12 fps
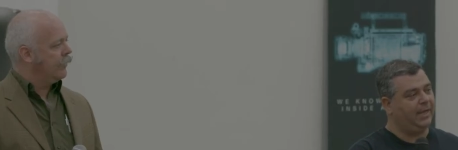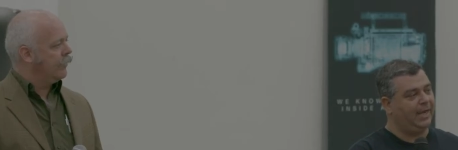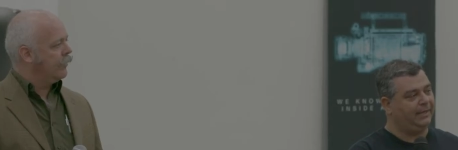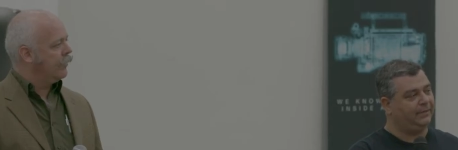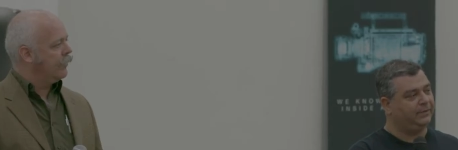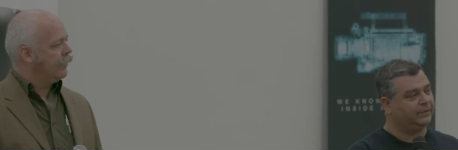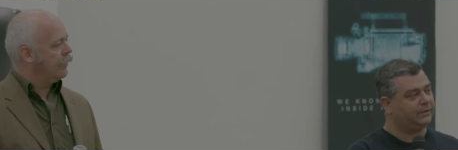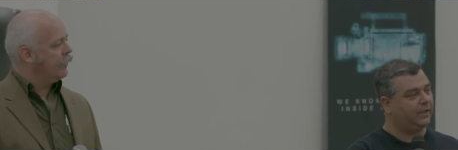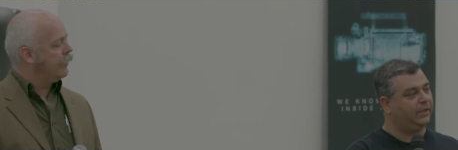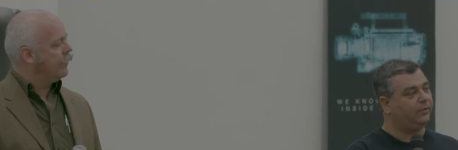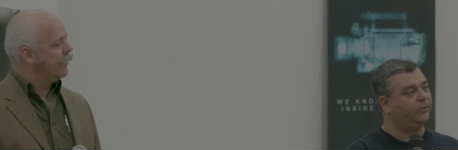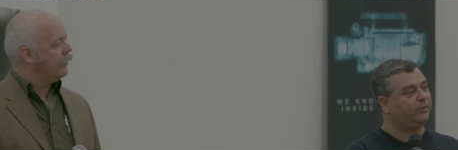Speaker 1: and then there's
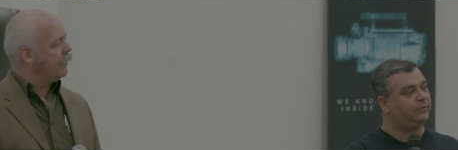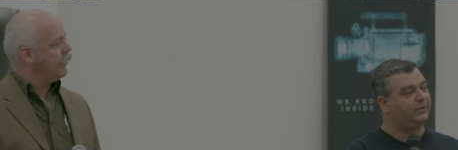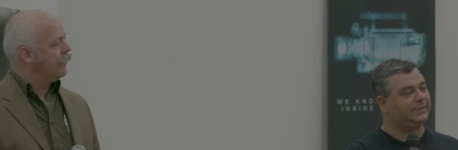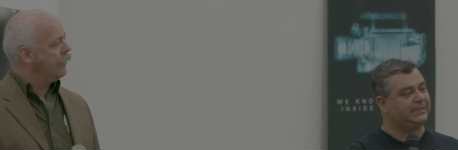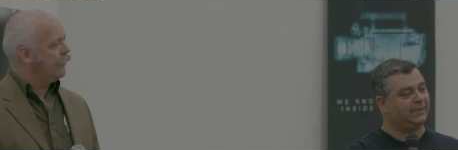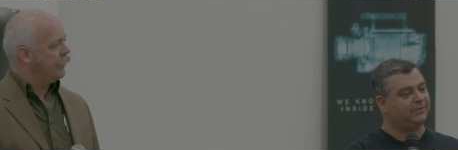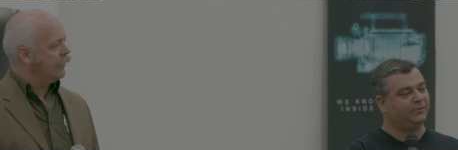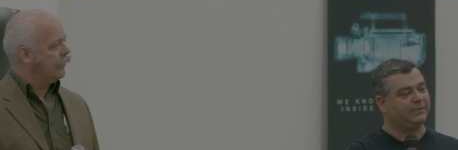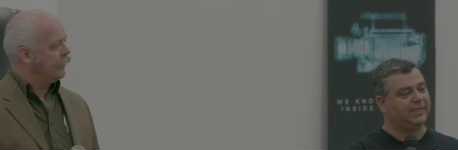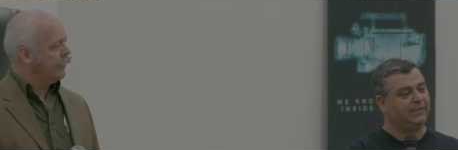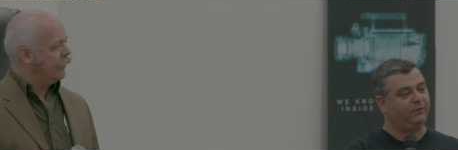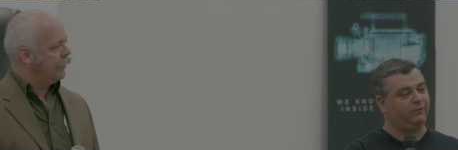other sectors
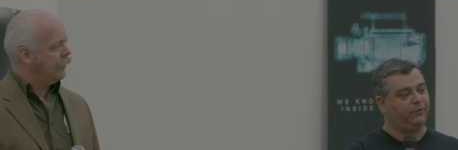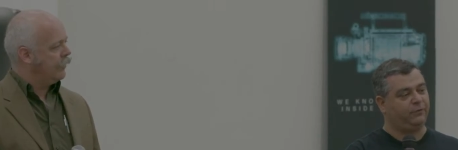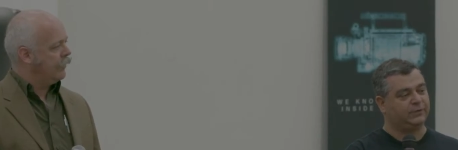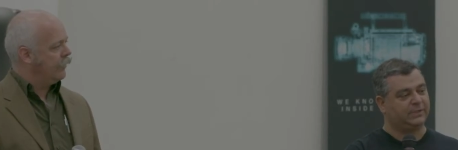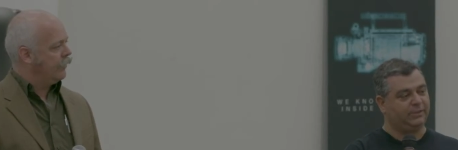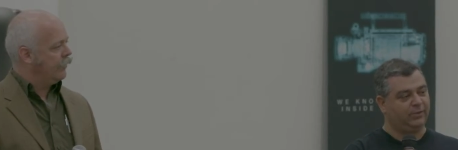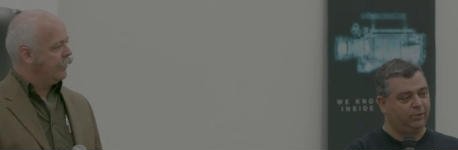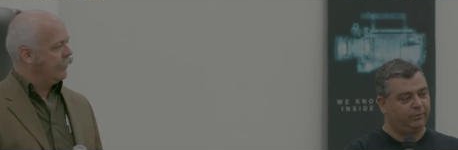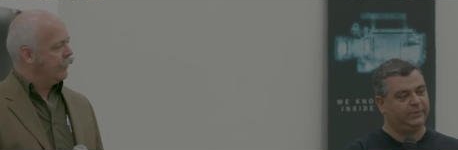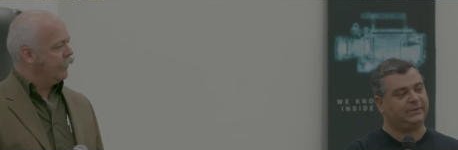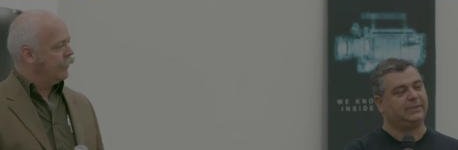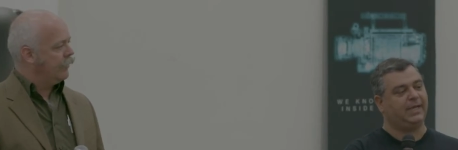that your viewers can go
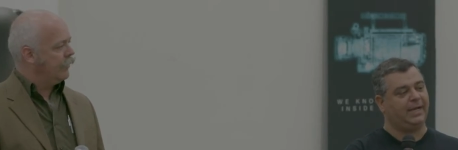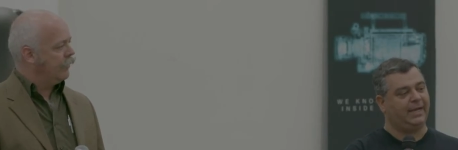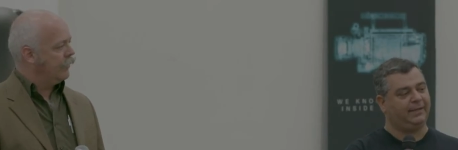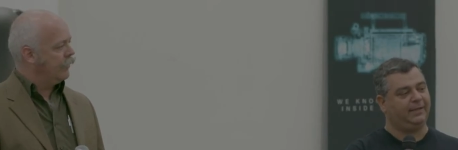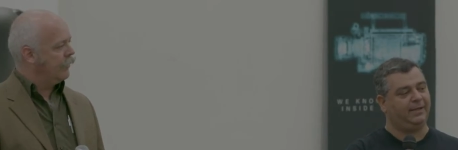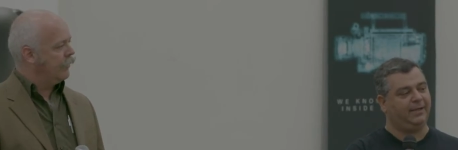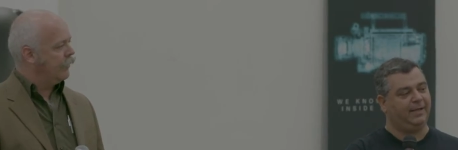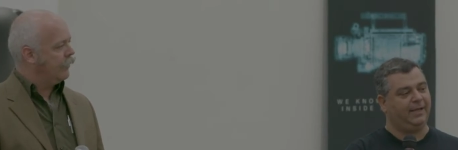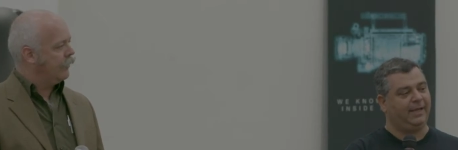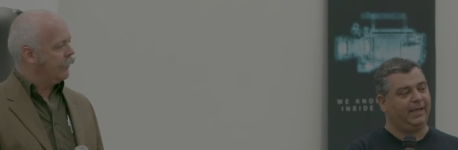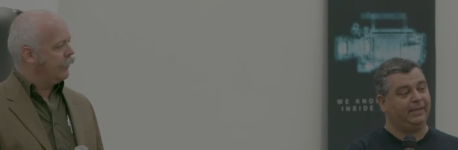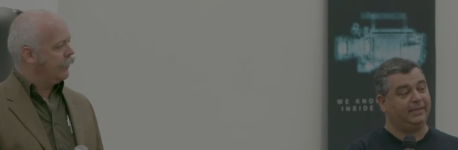inside
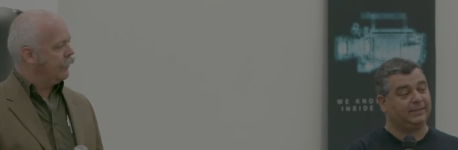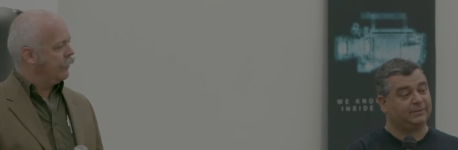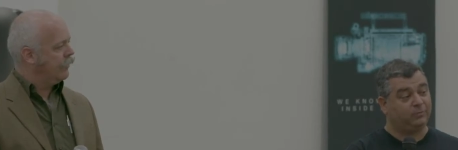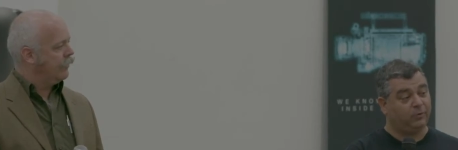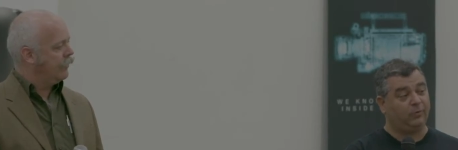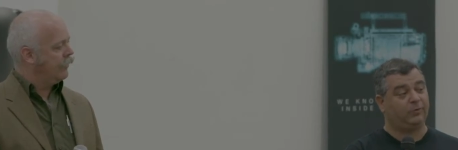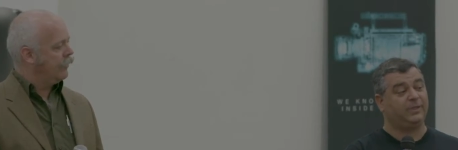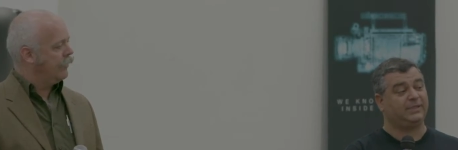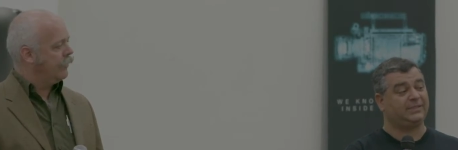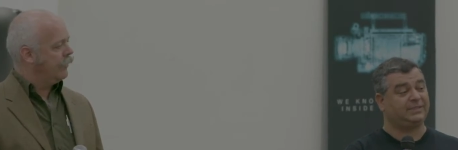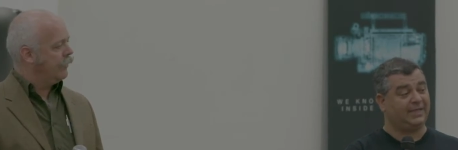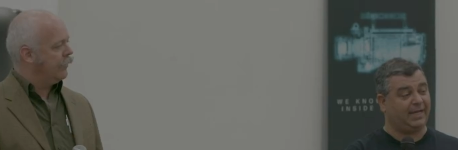and explore the
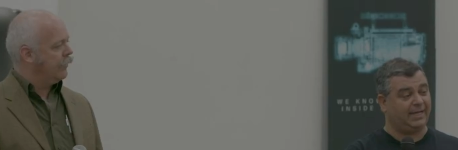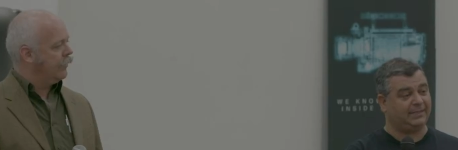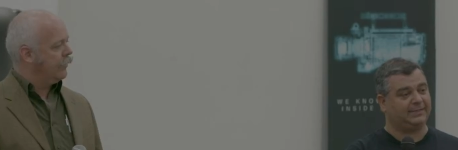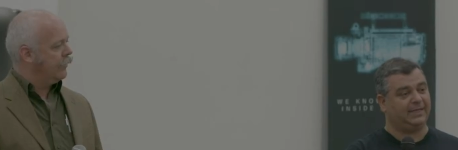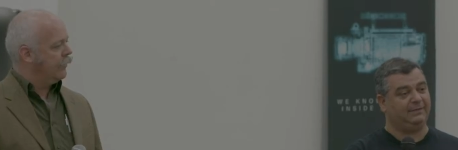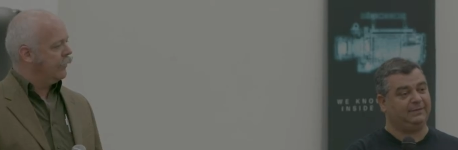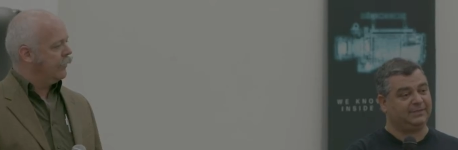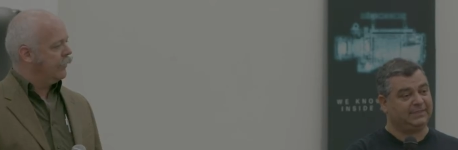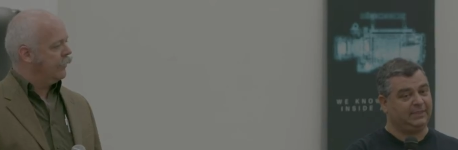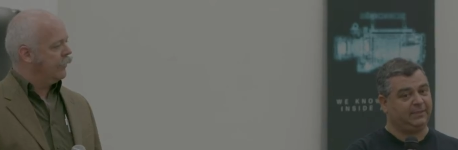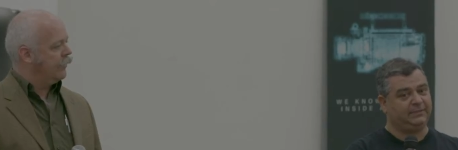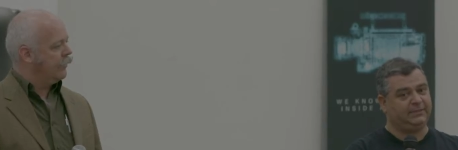sets and
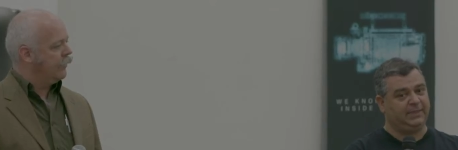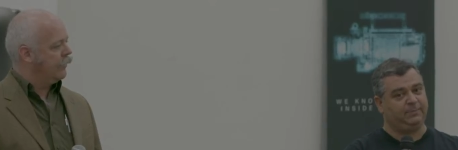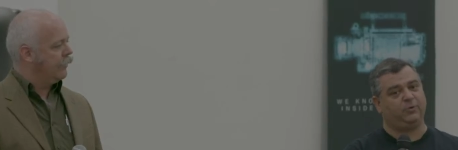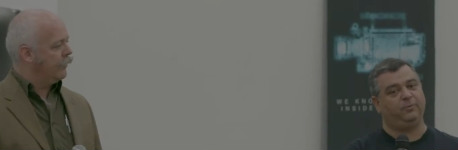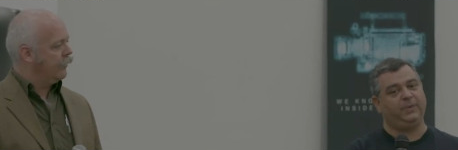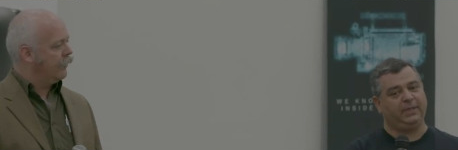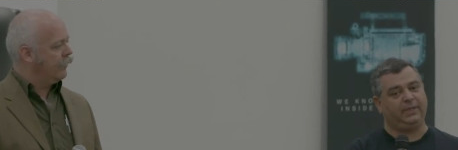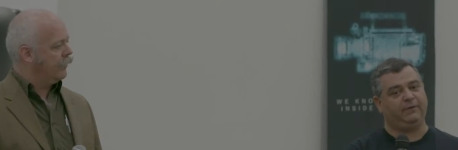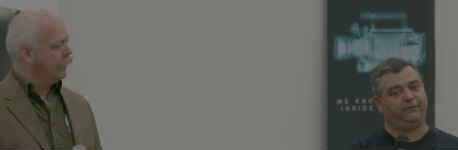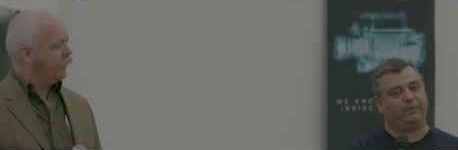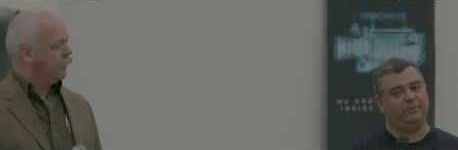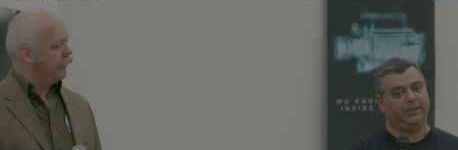see a deeper meaning
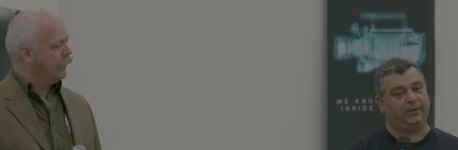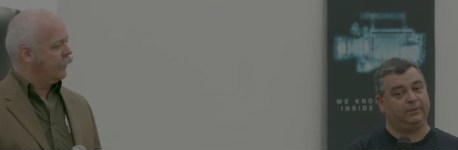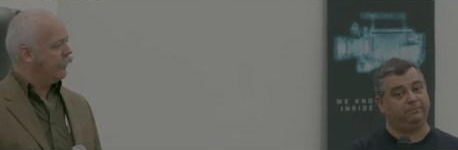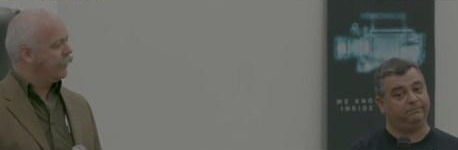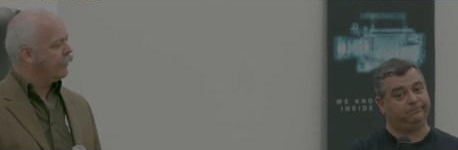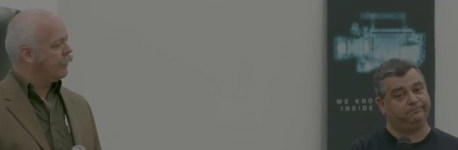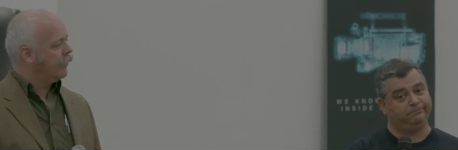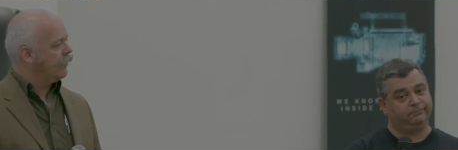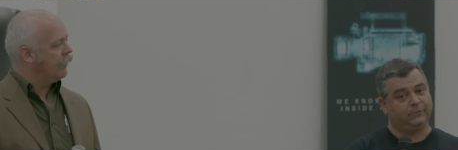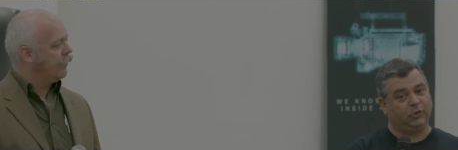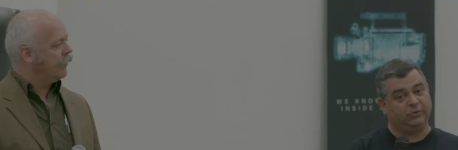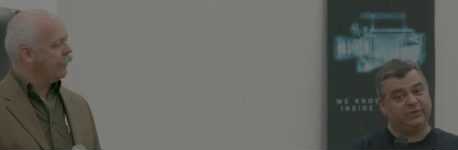from the,
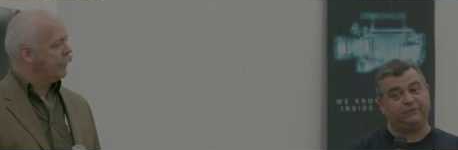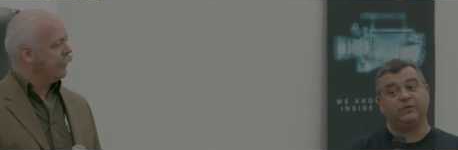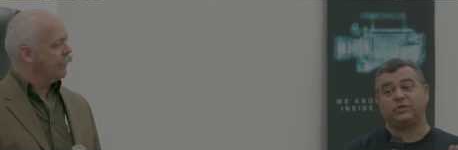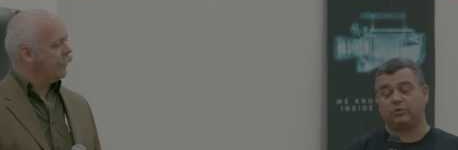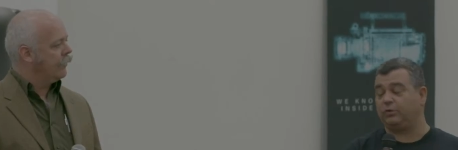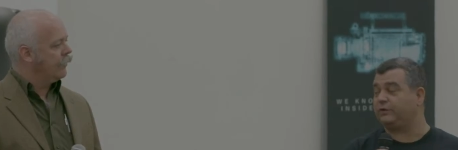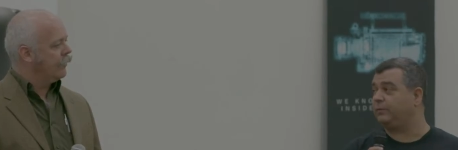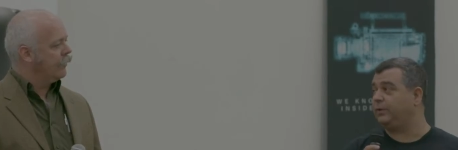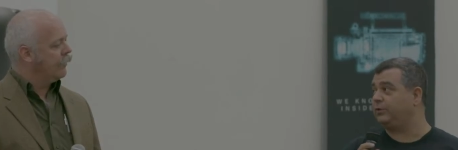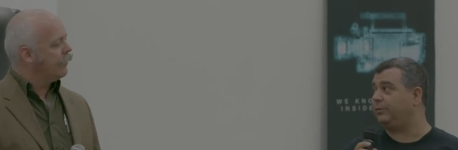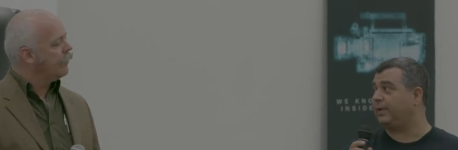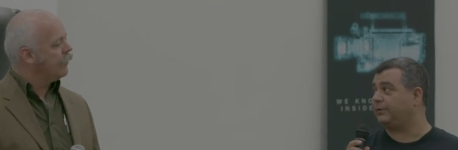or different stories from the
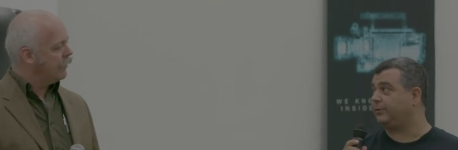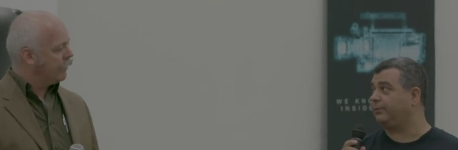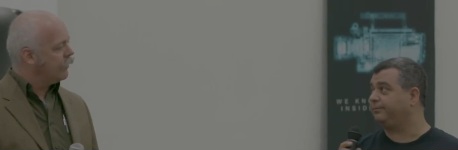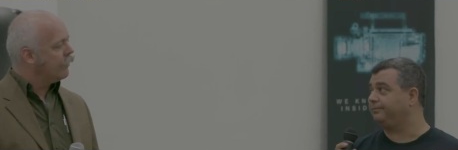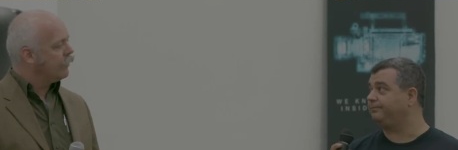director.